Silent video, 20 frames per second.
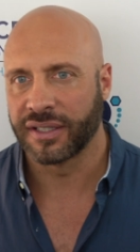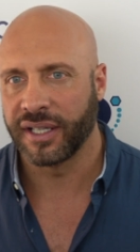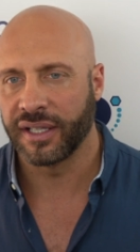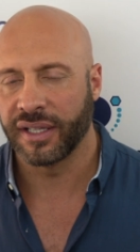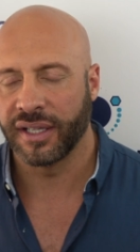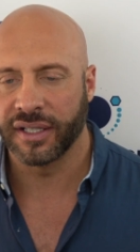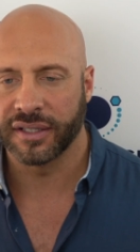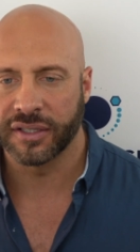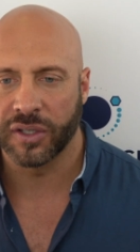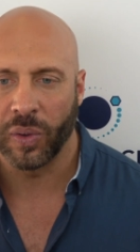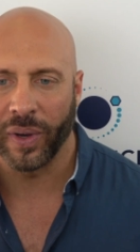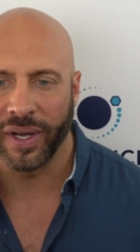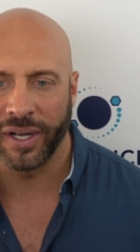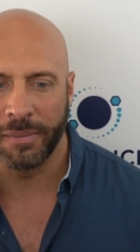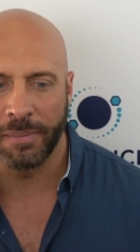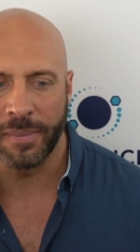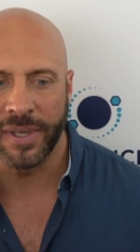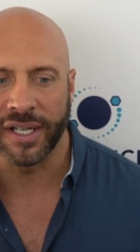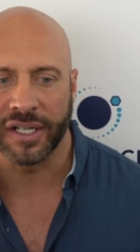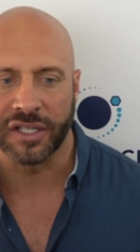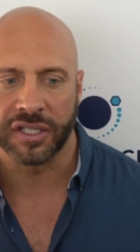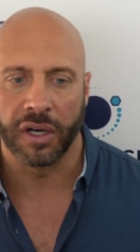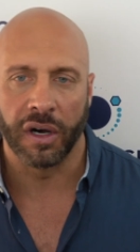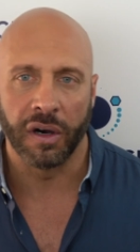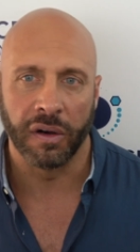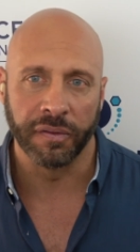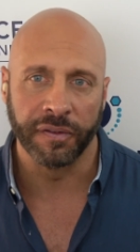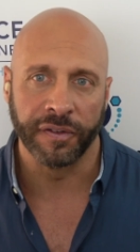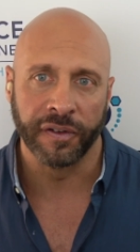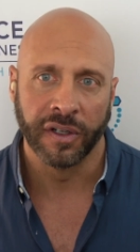there, there's quite a mix
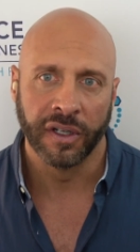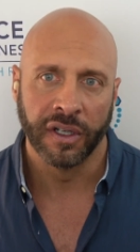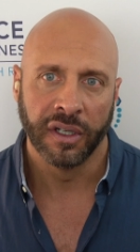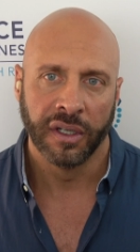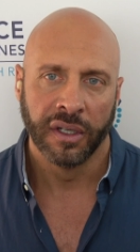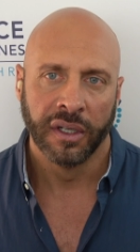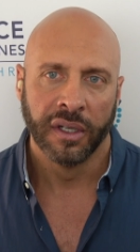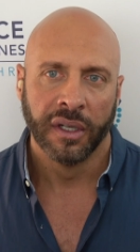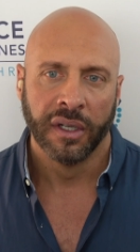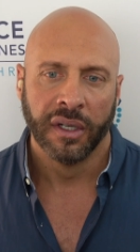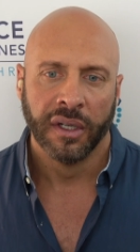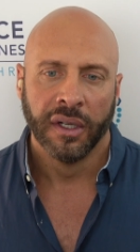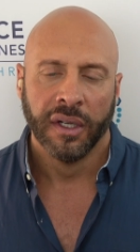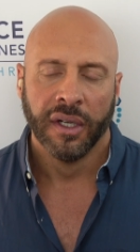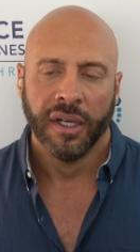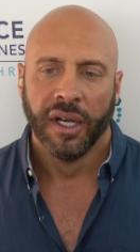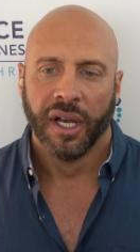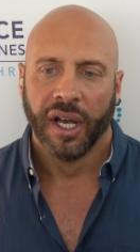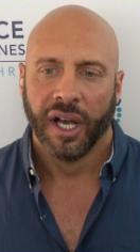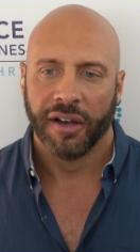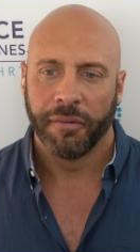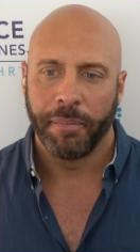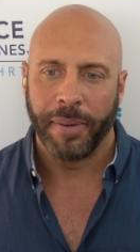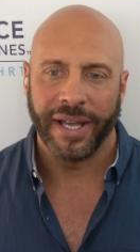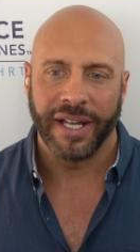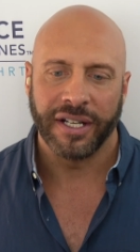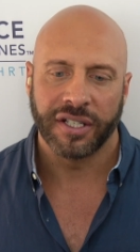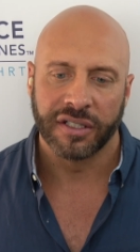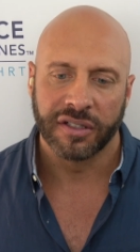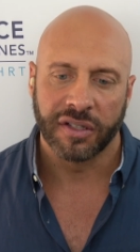of of
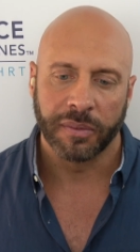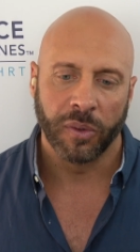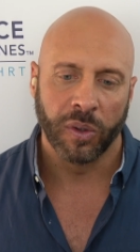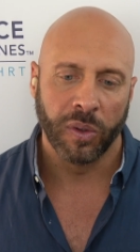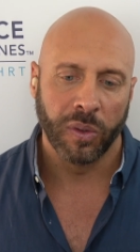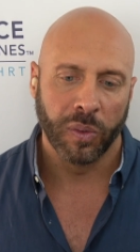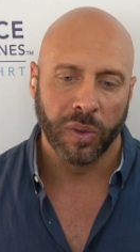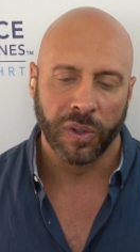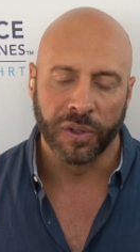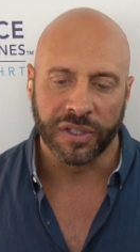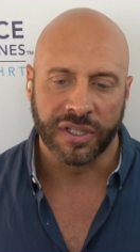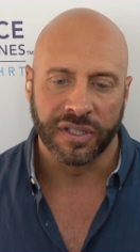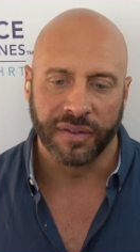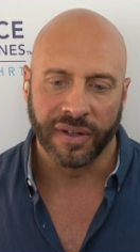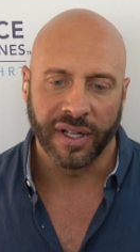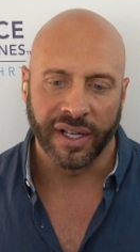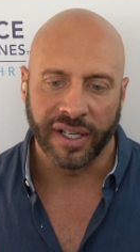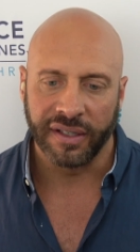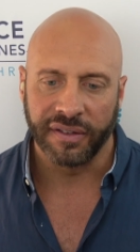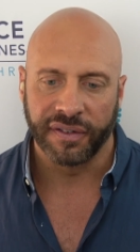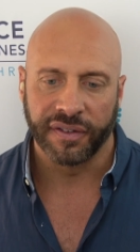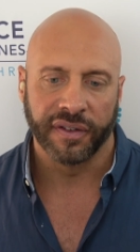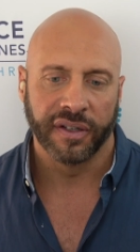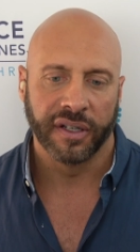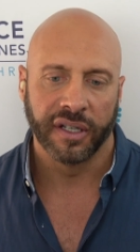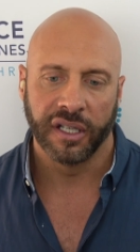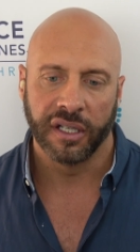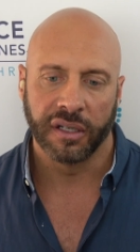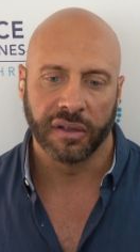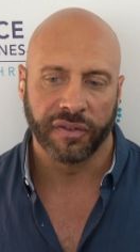patients from all walks of life.
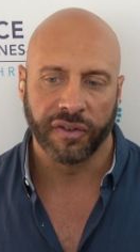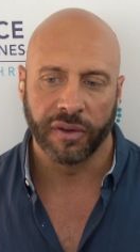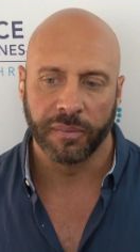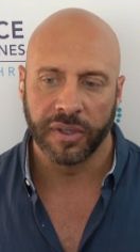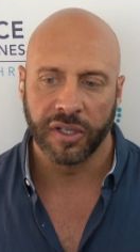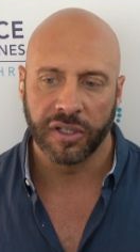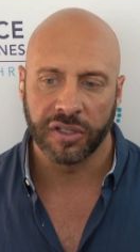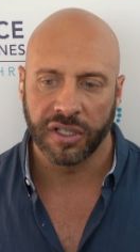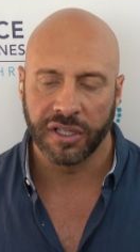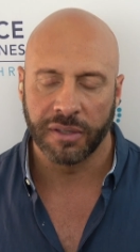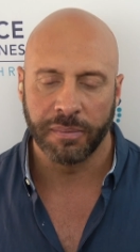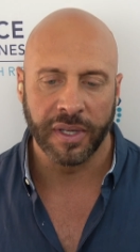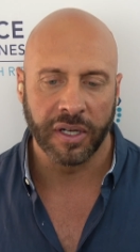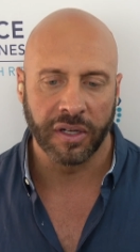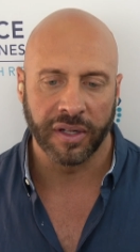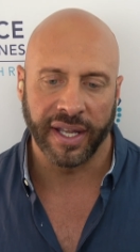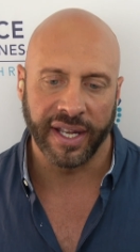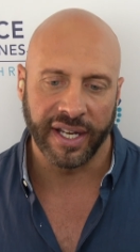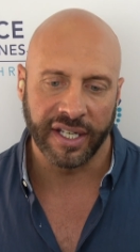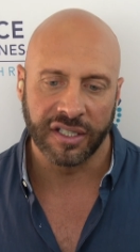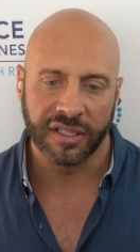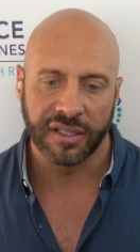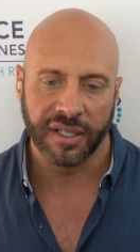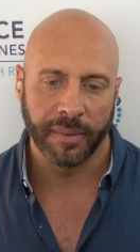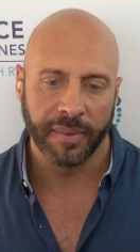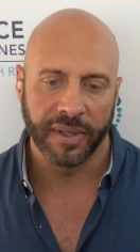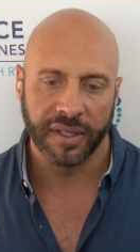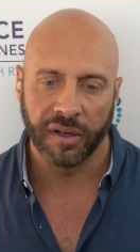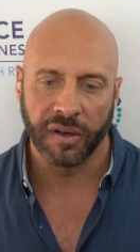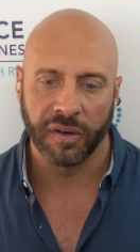You know, from usually the middle aged. I
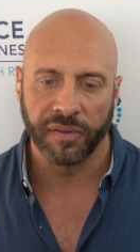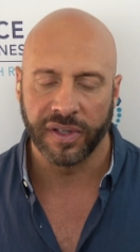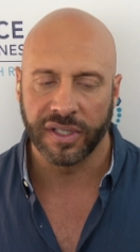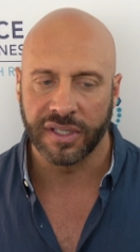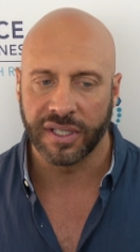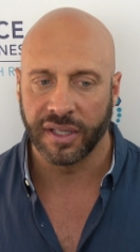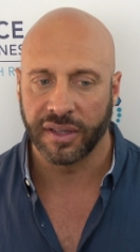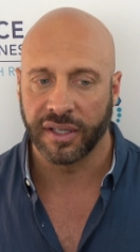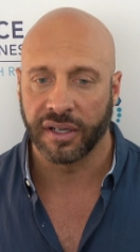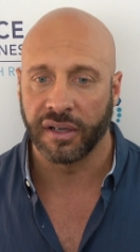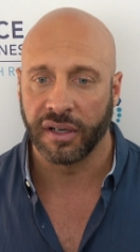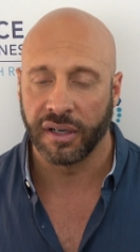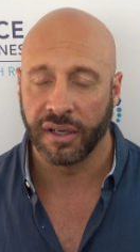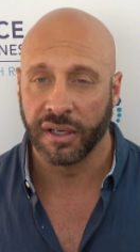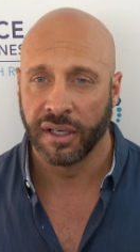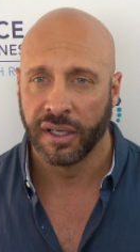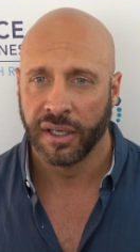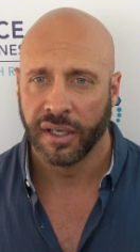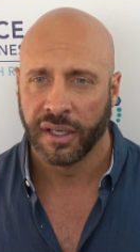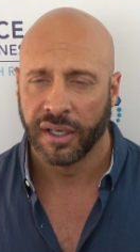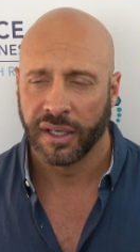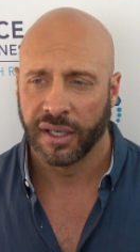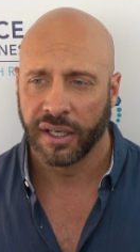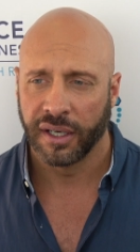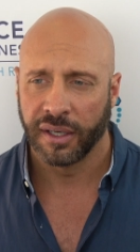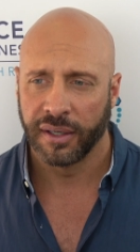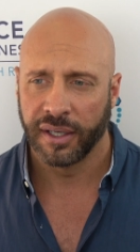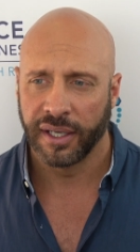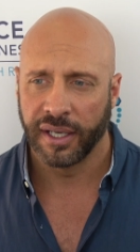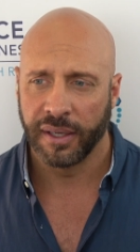mean, obviously there are
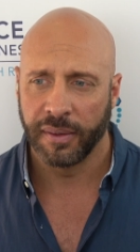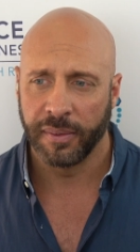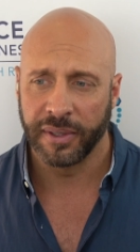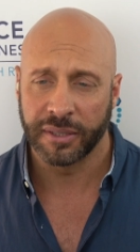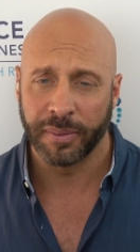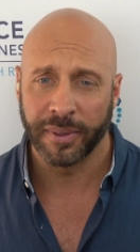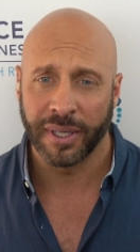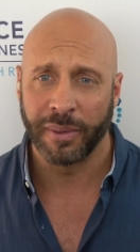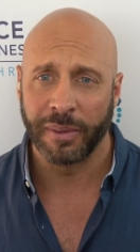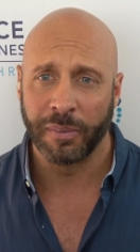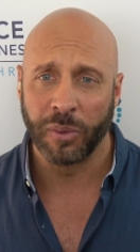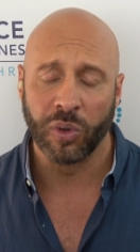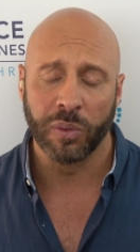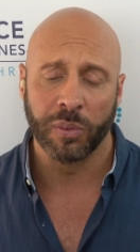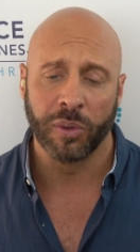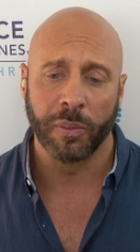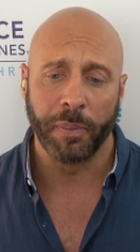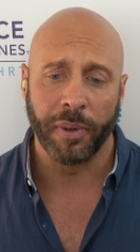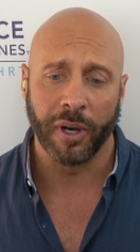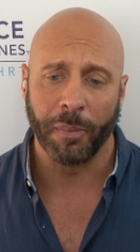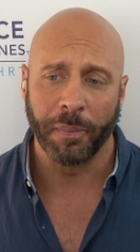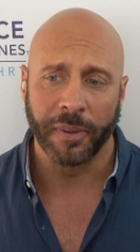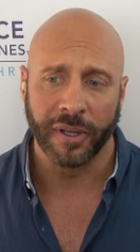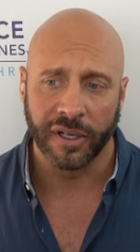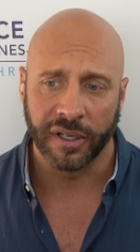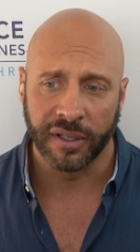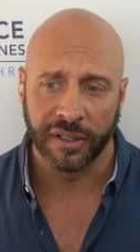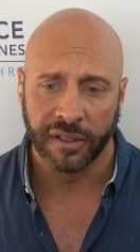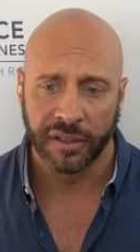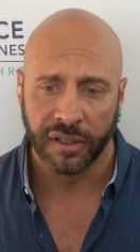uh, it's becoming more and more
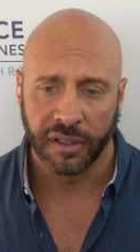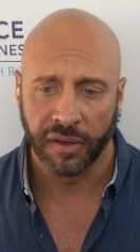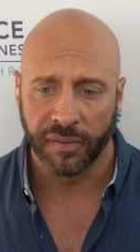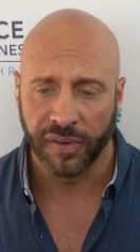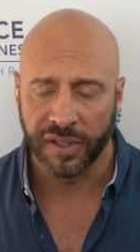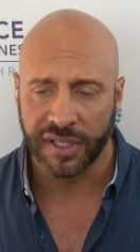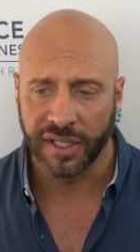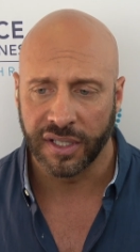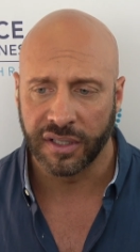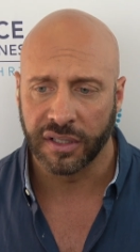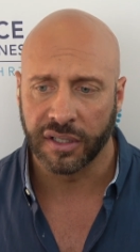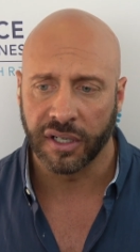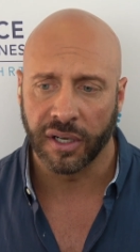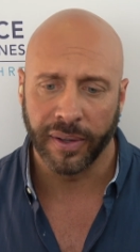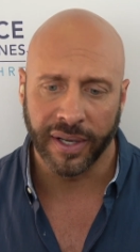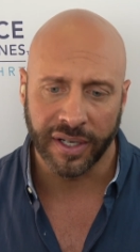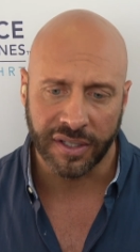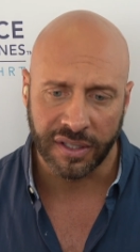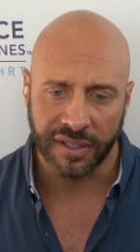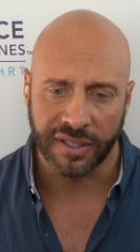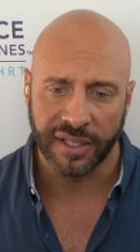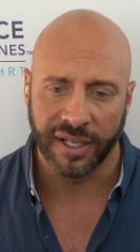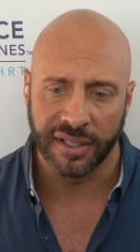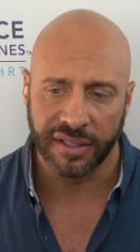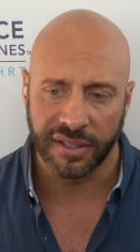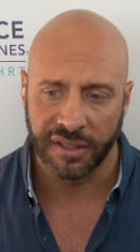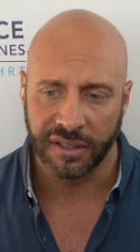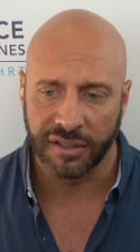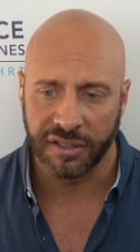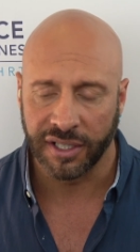popular, obviously, to go
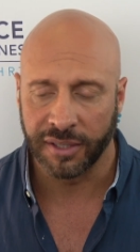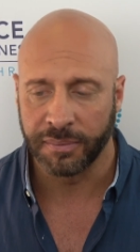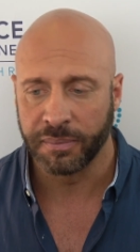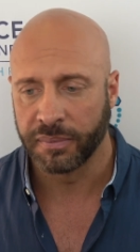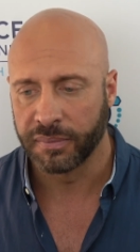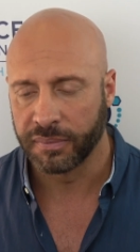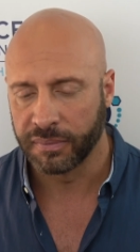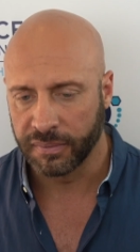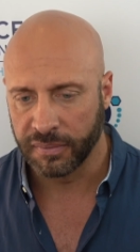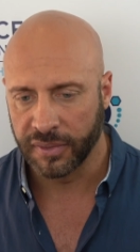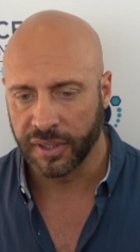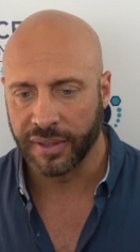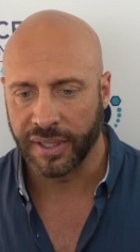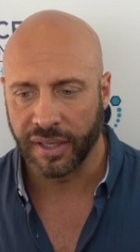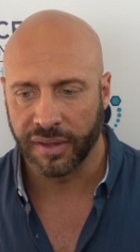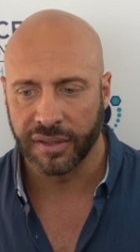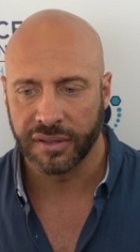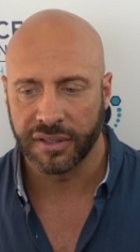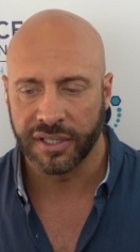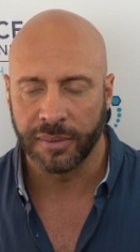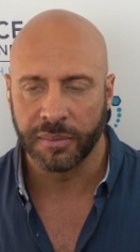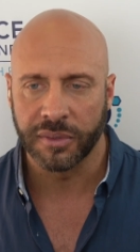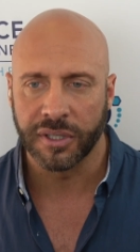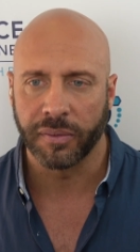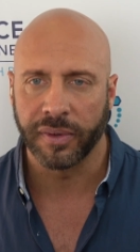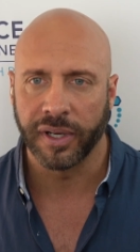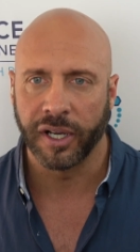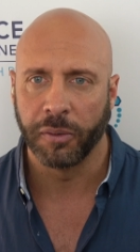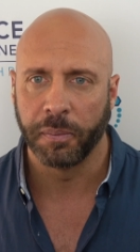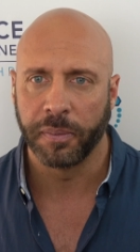exercise in the gym. You know, now that the gyms are
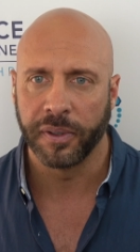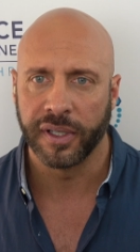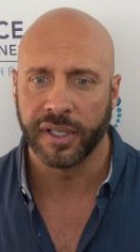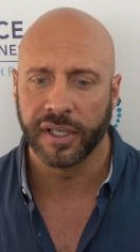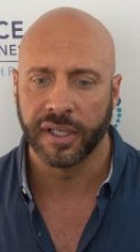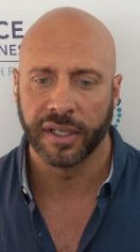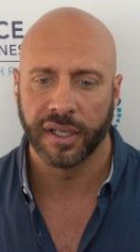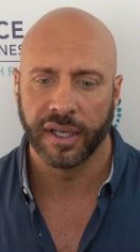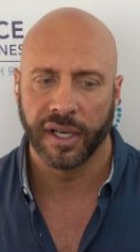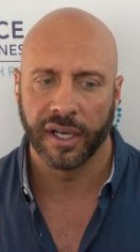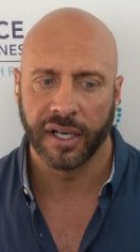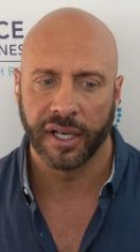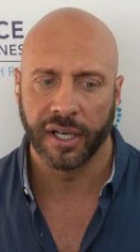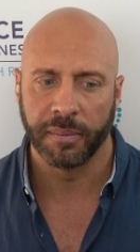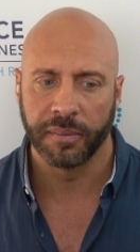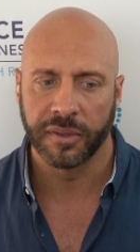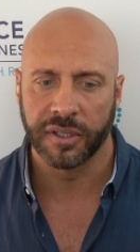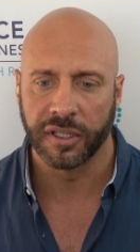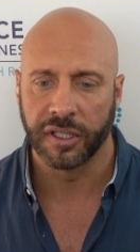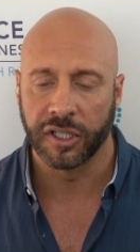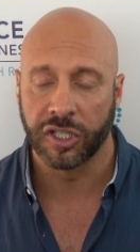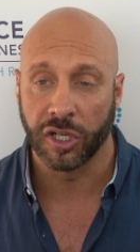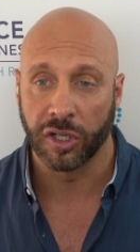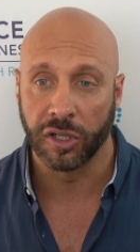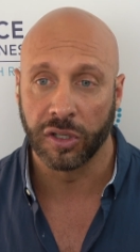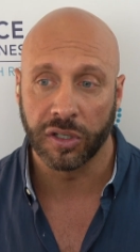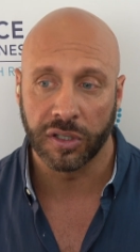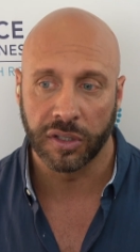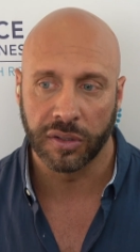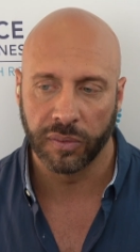reopening, um, to to
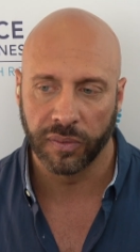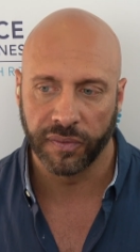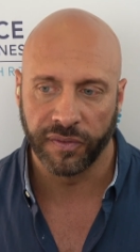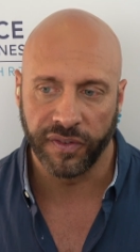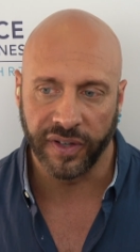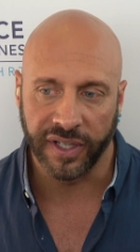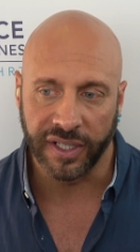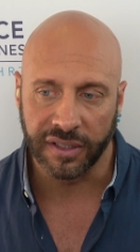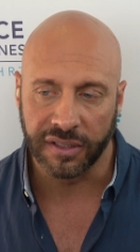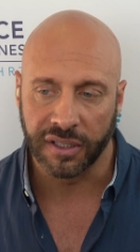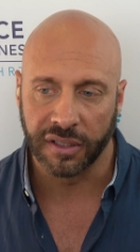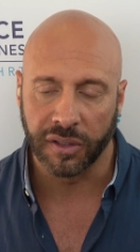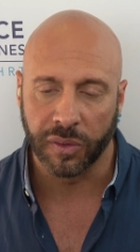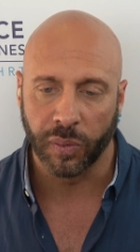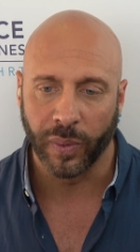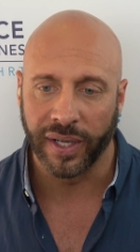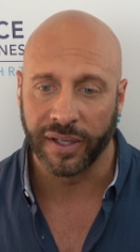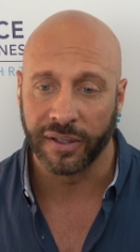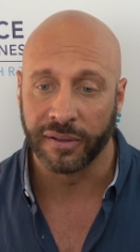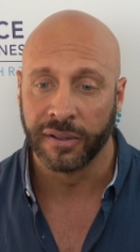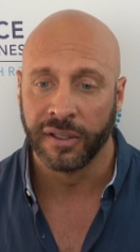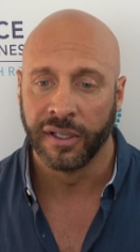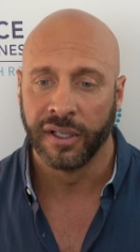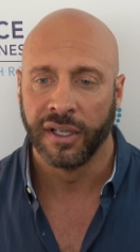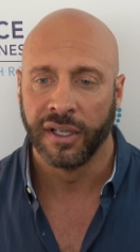look fit, to look well,